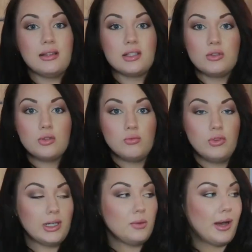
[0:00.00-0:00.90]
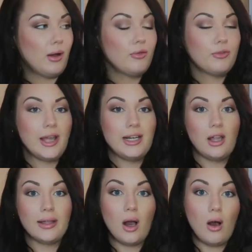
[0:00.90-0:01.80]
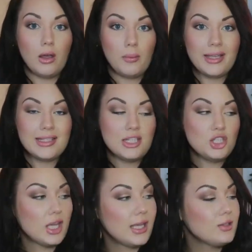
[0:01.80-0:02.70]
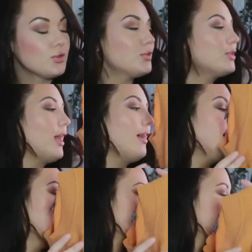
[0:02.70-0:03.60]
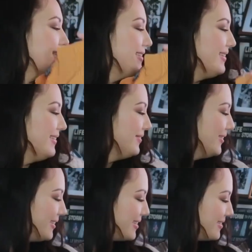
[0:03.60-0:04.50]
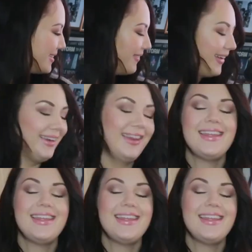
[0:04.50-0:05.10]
It's really well for any like high-waisted jeans or skirts. What are you doing?